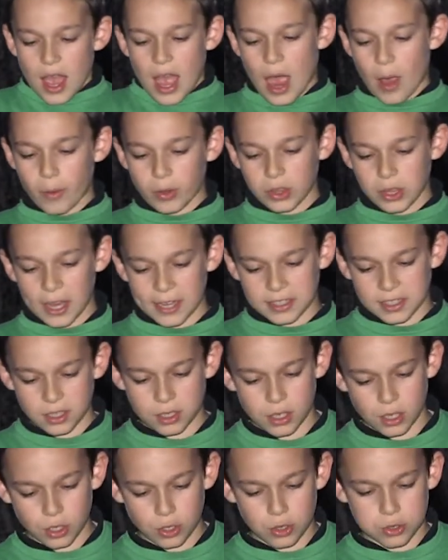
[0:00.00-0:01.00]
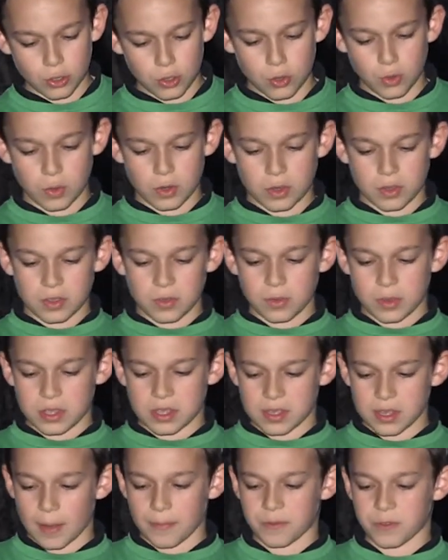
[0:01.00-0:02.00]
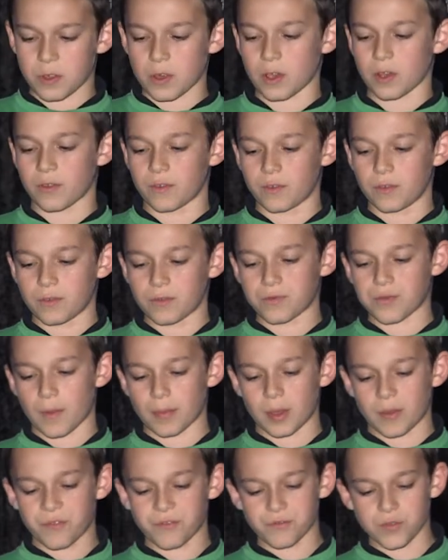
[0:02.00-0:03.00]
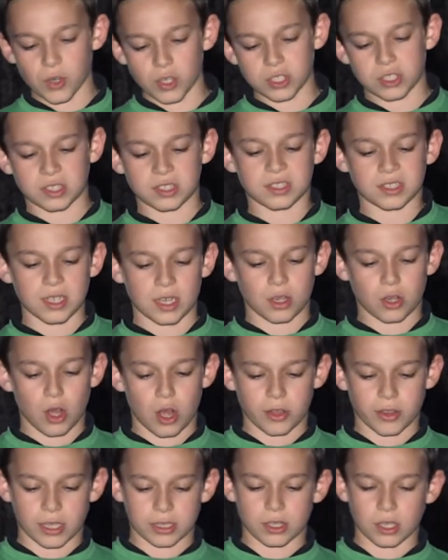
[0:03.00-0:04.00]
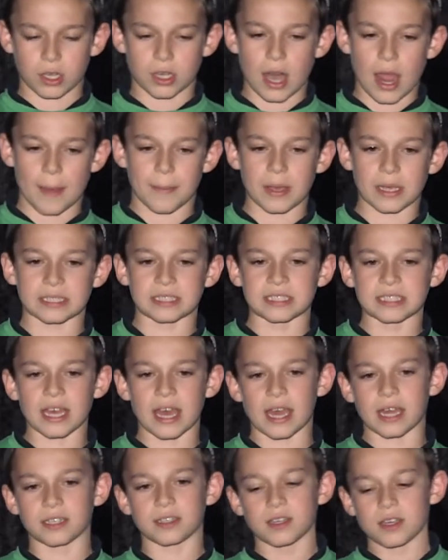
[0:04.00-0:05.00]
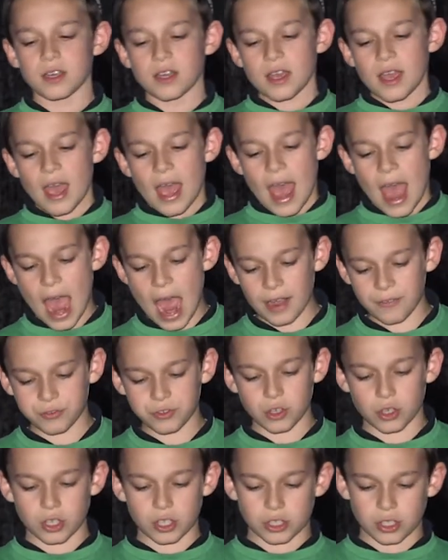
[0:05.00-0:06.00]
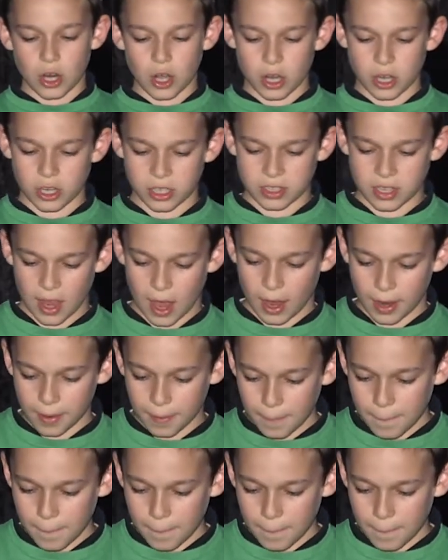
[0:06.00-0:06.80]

I would like to conclude with something from the first sicha that the Rebbe said after his heart attack.